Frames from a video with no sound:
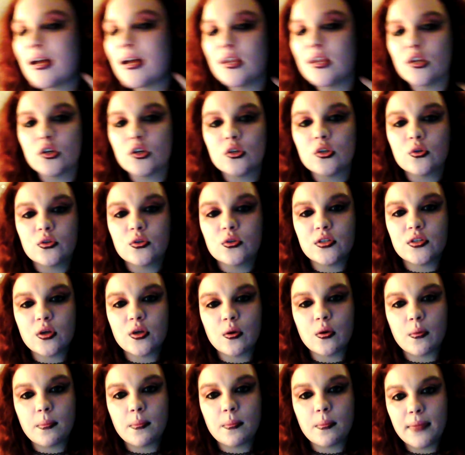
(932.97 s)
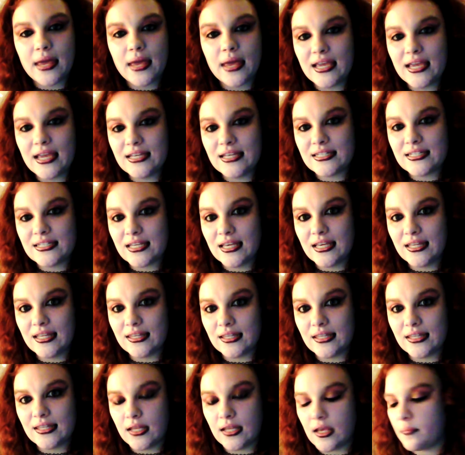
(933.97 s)
can also paint in the
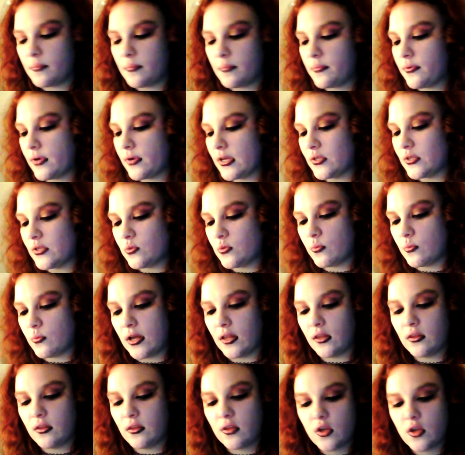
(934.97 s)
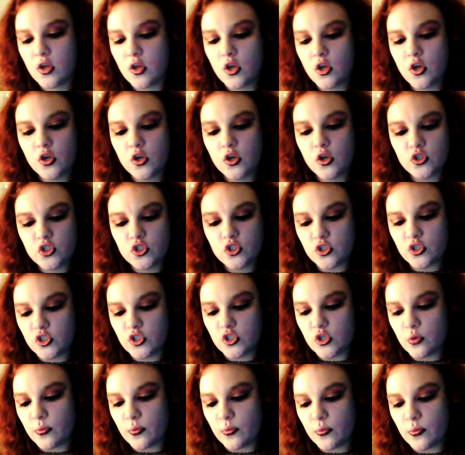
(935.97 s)
lip as well, should you
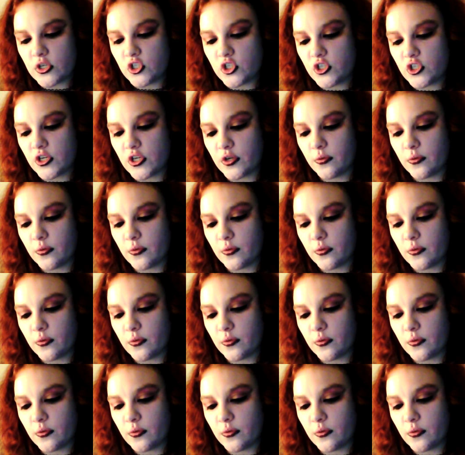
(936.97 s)
wish to.